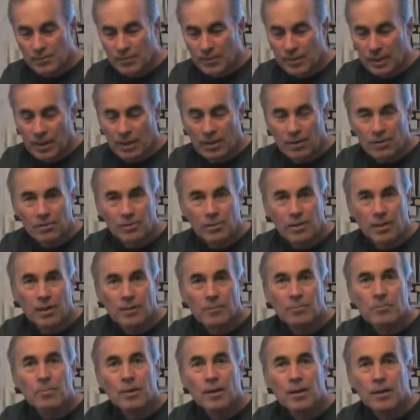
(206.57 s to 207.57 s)

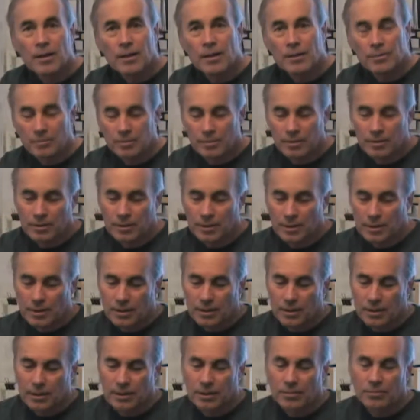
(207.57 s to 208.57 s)
outlet pipe
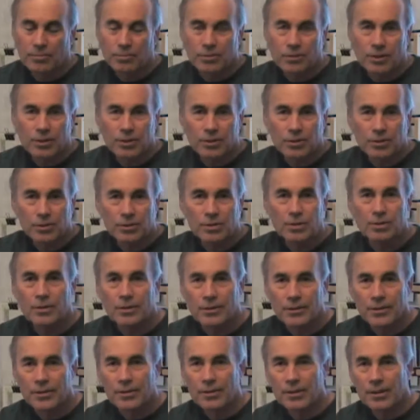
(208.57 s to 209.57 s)
and pressure
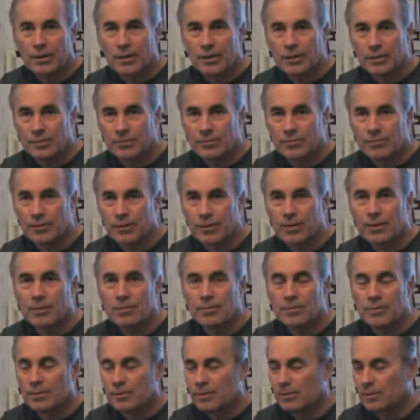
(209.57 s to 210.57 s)
on the
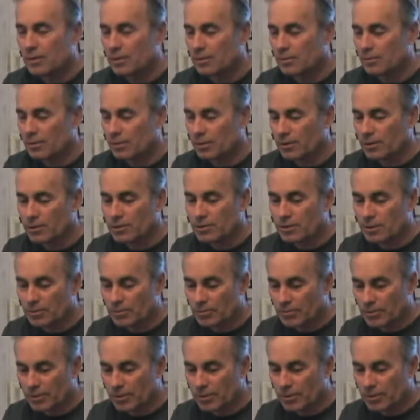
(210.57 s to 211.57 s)
diaphragm, and I wanted
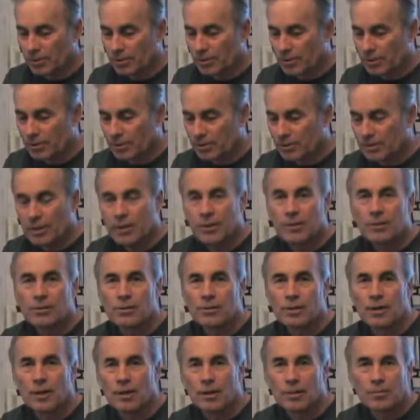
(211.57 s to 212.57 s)
something that didn't take a
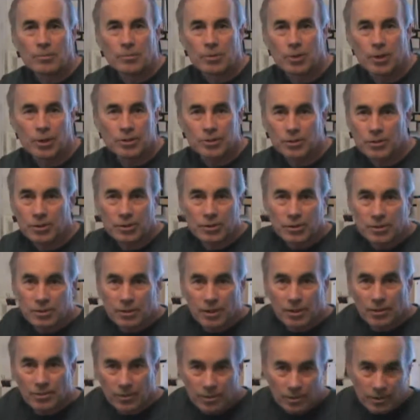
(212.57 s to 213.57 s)
lot of pressure because
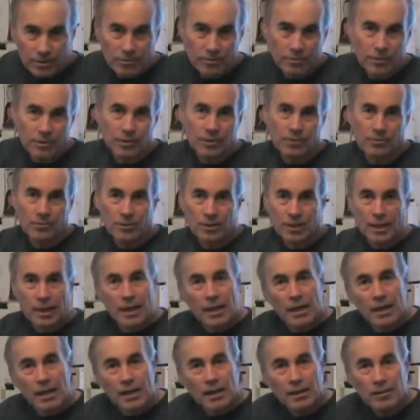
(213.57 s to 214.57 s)
I want to run it with a
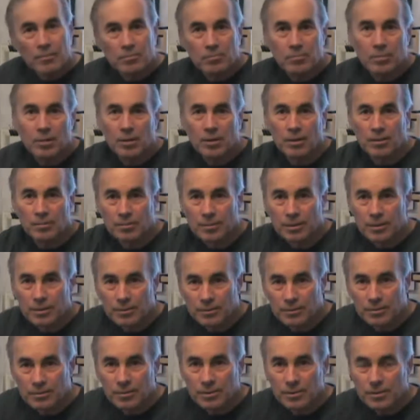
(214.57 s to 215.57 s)
hand pump. I
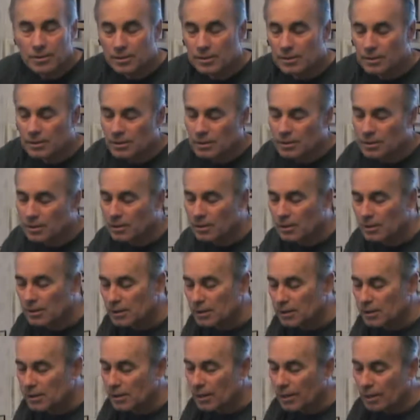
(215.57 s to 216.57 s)
don't want
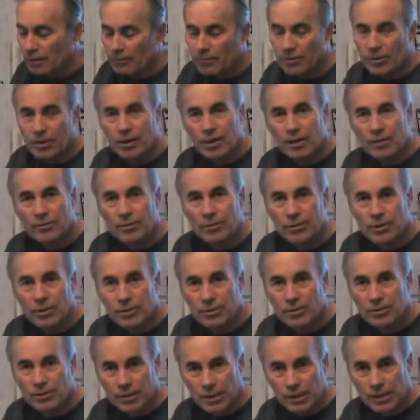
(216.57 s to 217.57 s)
to have an
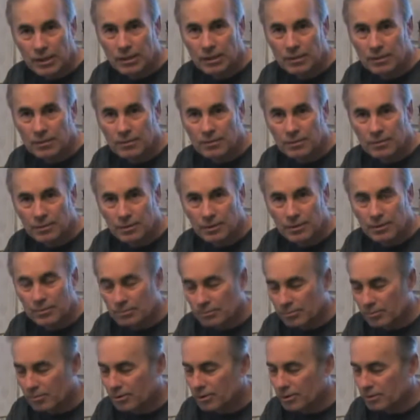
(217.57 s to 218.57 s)
air tank or a
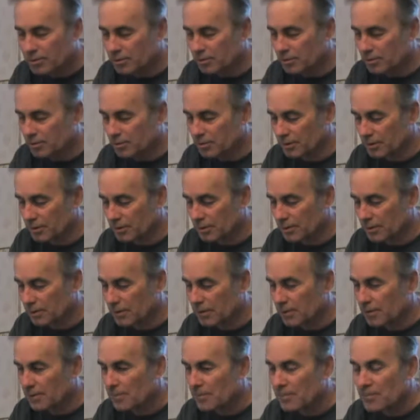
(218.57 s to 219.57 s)
compressor.
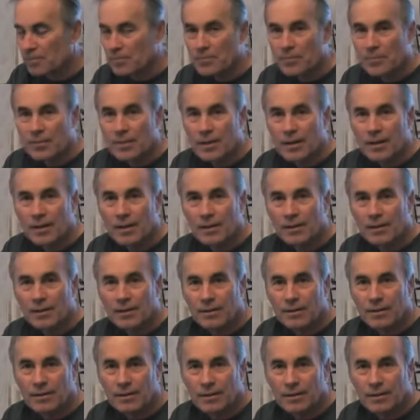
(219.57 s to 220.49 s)
And